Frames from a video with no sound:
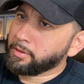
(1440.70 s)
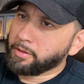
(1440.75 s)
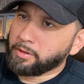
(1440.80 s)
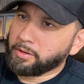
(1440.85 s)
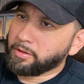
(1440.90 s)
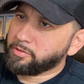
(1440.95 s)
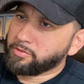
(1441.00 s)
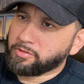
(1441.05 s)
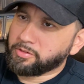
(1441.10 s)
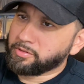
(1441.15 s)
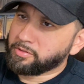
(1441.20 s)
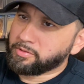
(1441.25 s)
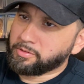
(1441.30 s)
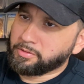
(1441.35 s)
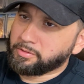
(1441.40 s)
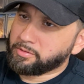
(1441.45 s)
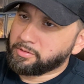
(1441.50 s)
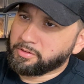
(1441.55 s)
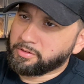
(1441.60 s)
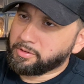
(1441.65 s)
It's
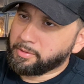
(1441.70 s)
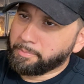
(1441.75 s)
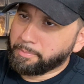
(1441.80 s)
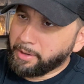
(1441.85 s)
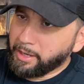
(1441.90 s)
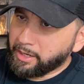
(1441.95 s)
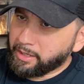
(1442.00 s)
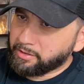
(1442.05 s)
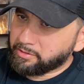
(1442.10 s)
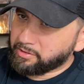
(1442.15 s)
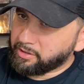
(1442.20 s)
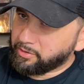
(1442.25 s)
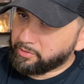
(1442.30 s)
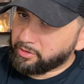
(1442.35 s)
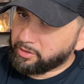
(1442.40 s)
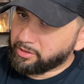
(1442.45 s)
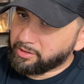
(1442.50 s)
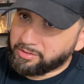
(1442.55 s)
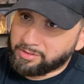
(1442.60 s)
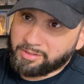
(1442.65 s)
just a badass
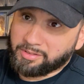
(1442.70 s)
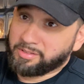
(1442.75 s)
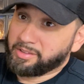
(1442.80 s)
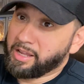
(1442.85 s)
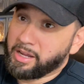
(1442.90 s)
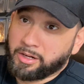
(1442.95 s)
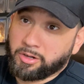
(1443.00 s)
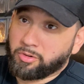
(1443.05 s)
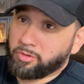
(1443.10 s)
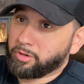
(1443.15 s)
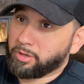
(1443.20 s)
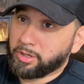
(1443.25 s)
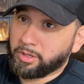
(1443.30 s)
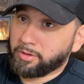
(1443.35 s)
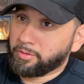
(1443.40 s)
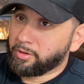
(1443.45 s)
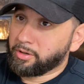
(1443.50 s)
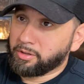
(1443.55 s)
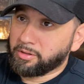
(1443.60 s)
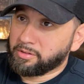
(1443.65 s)
cover. This is not going
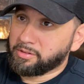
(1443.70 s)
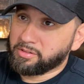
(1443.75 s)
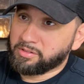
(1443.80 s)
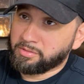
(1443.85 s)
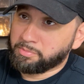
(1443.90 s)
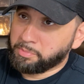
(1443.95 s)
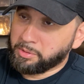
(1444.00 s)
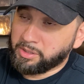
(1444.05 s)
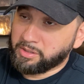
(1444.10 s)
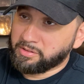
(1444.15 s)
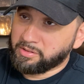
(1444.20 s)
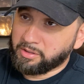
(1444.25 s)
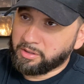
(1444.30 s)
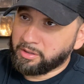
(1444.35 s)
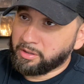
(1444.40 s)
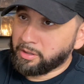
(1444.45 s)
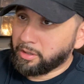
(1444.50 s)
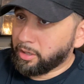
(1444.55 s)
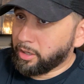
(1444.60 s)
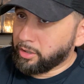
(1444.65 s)
anywhere. This is
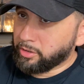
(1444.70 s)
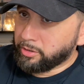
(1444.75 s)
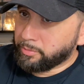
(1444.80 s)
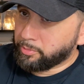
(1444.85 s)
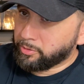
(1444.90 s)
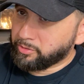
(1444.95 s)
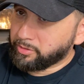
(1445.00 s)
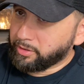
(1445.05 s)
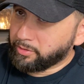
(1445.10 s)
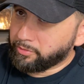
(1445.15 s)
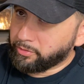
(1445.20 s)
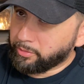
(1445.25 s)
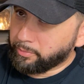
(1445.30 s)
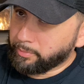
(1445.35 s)
PC 100% for